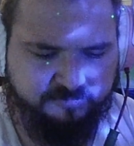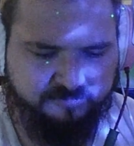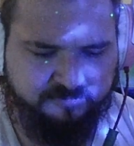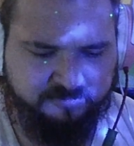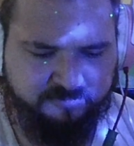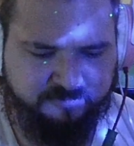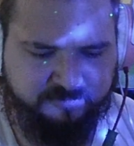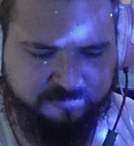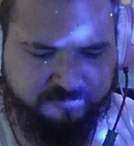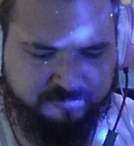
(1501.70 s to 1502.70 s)

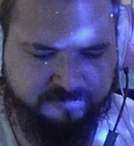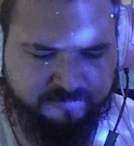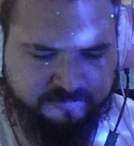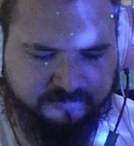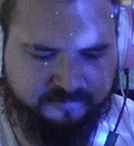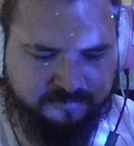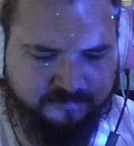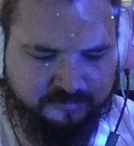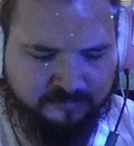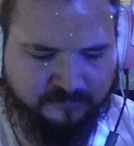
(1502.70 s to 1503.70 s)
No words are spoken by the person on screen.